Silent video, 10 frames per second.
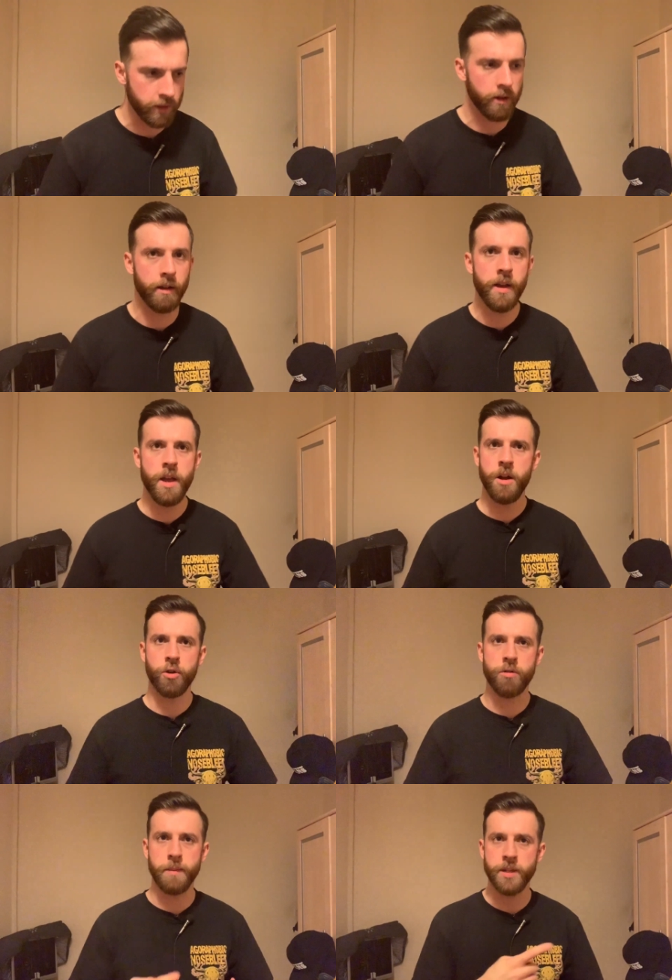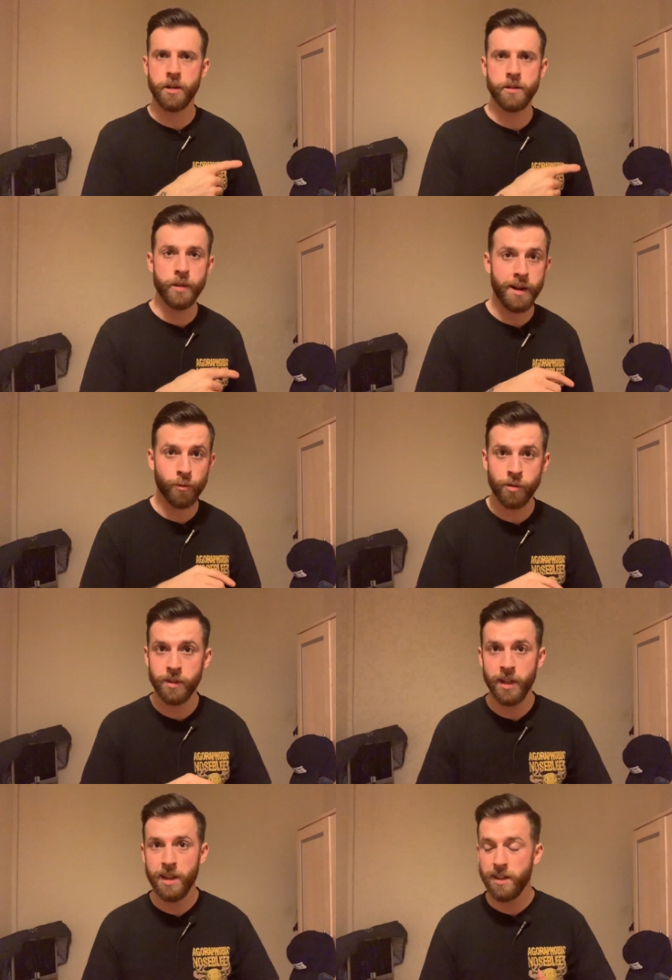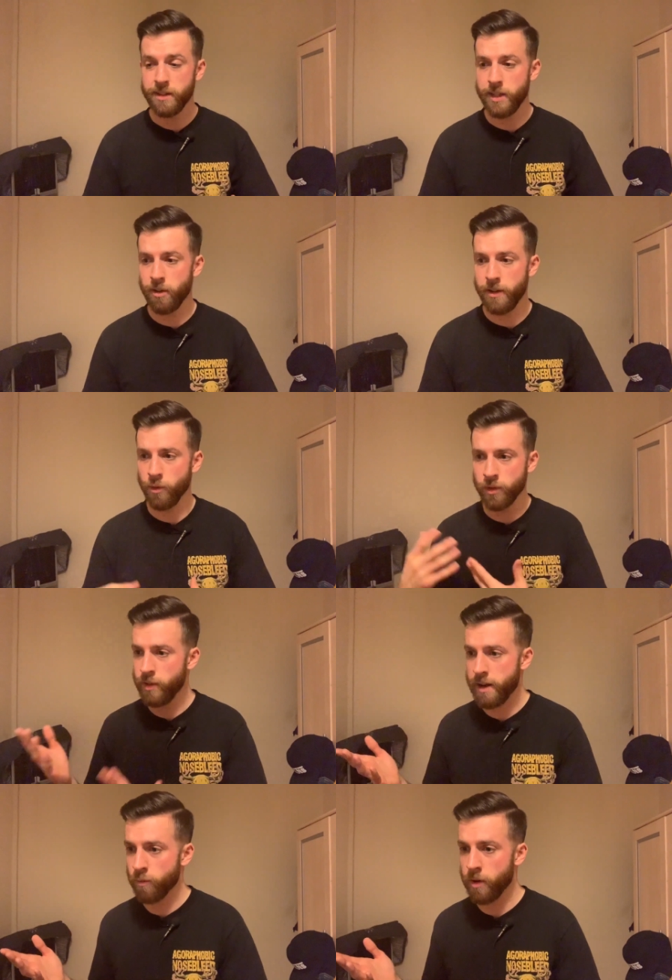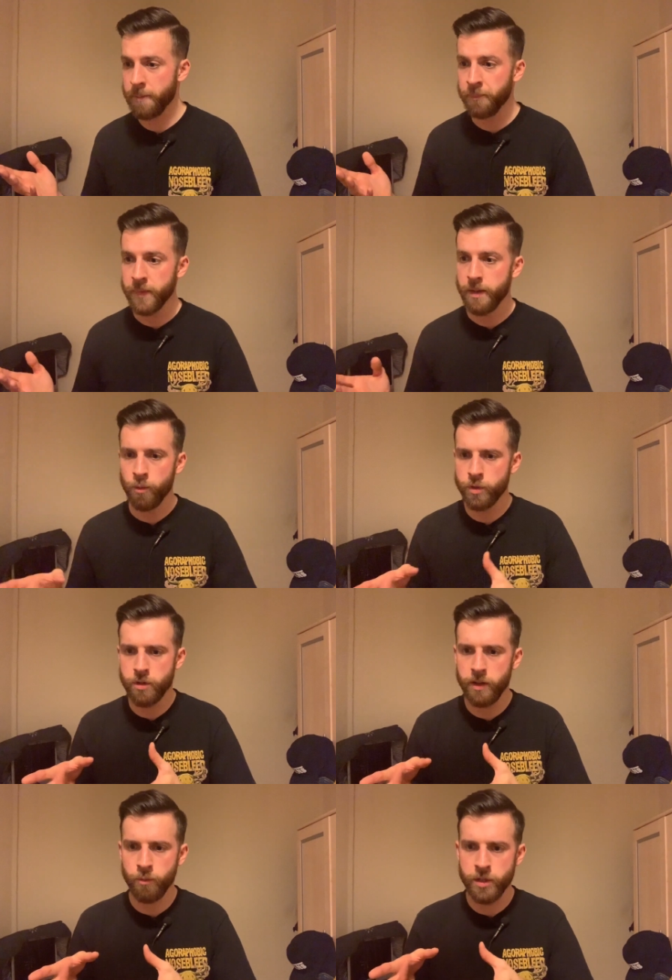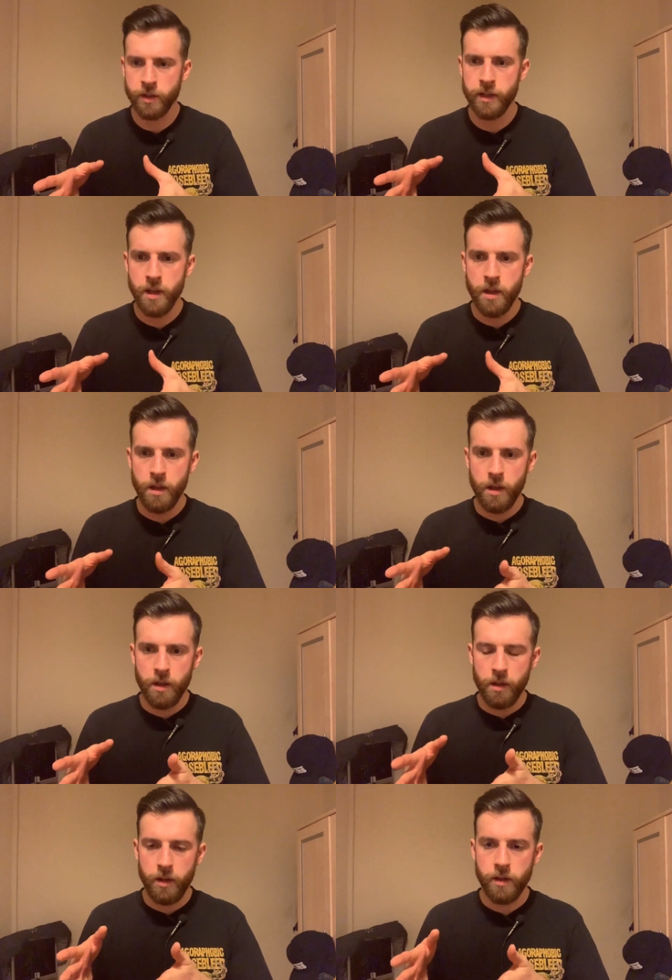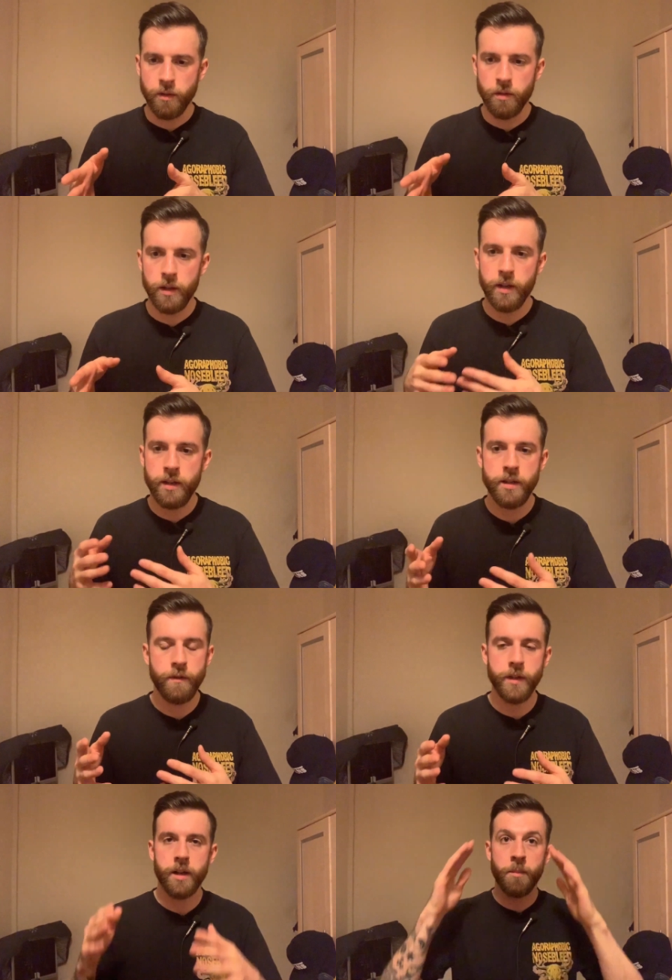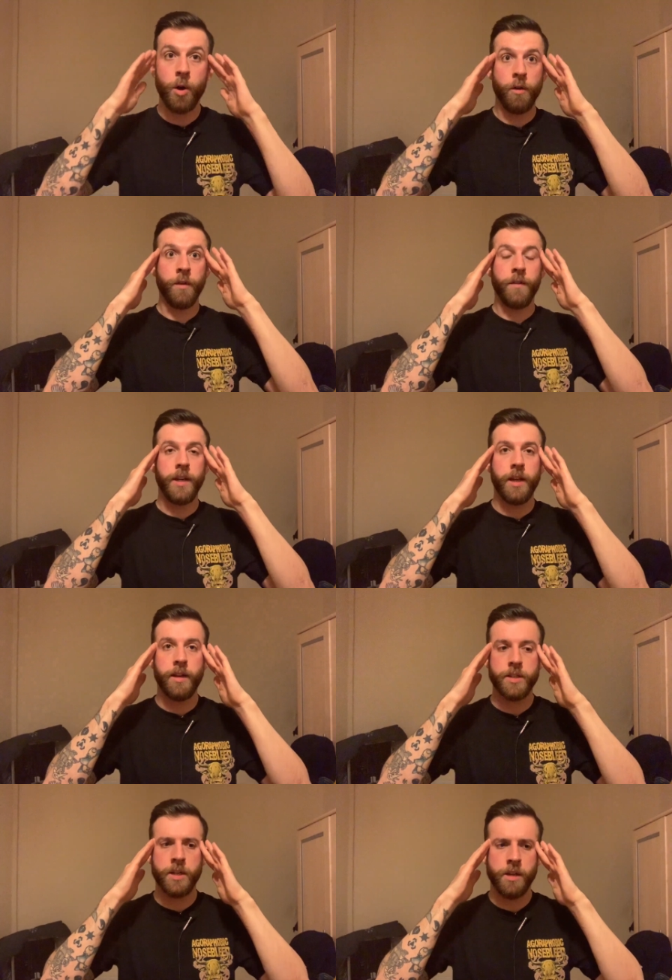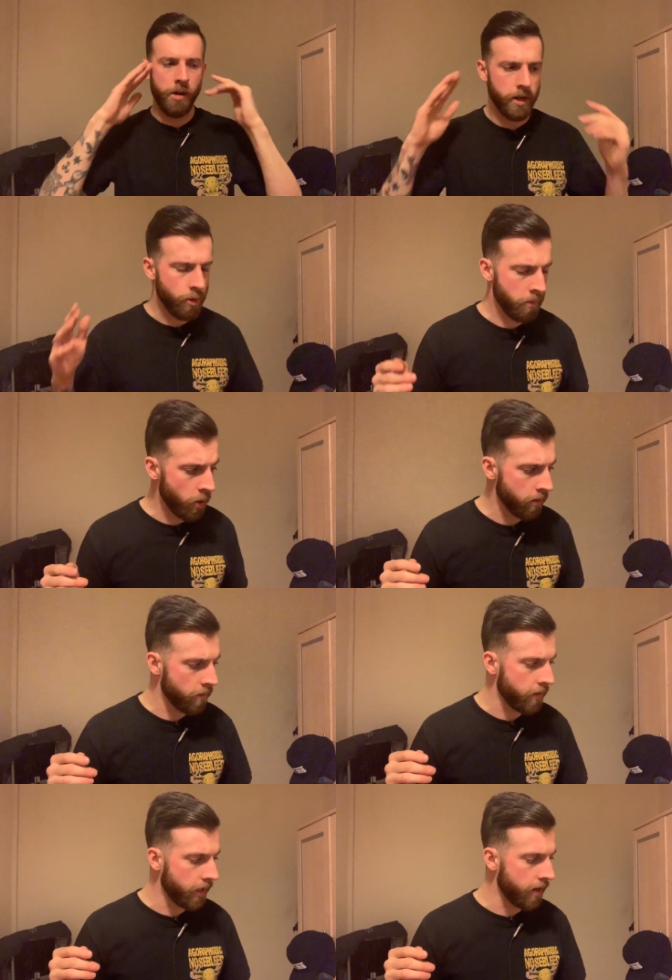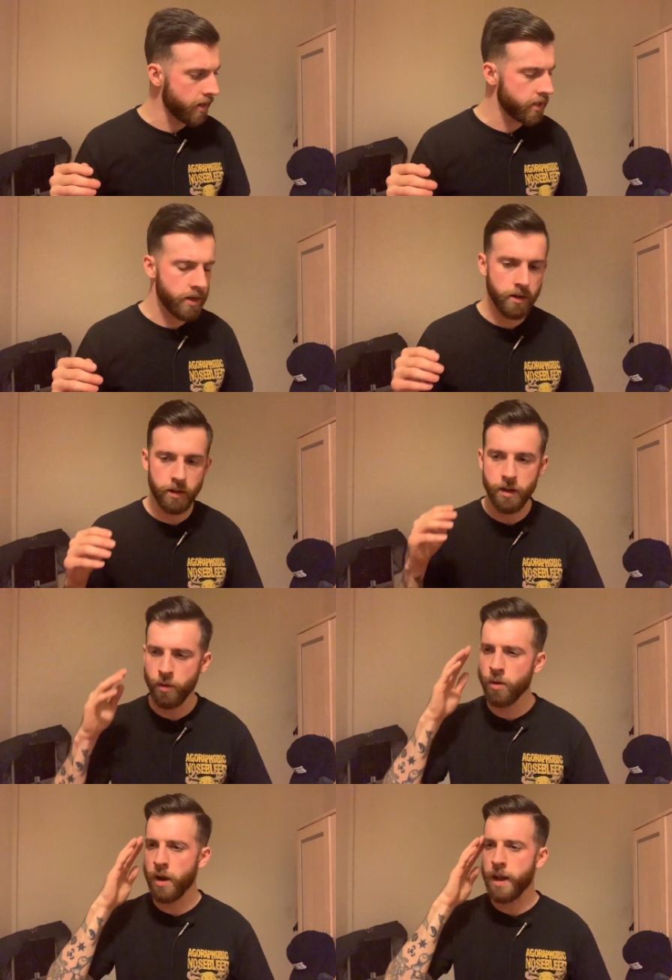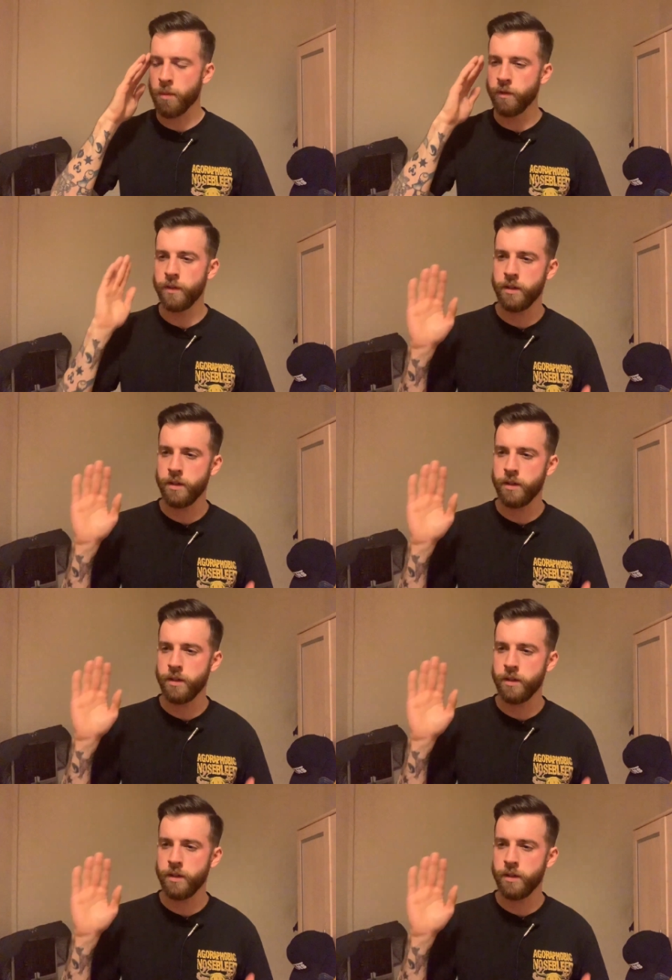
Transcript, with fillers: You're like, oh, crap, did I do that wrong? Did I not do that right? Was I, was I, you know, and then you think, am I overthinking this? And you're like, no, I'm not overthinking this. And you're like, no, no, I am. Over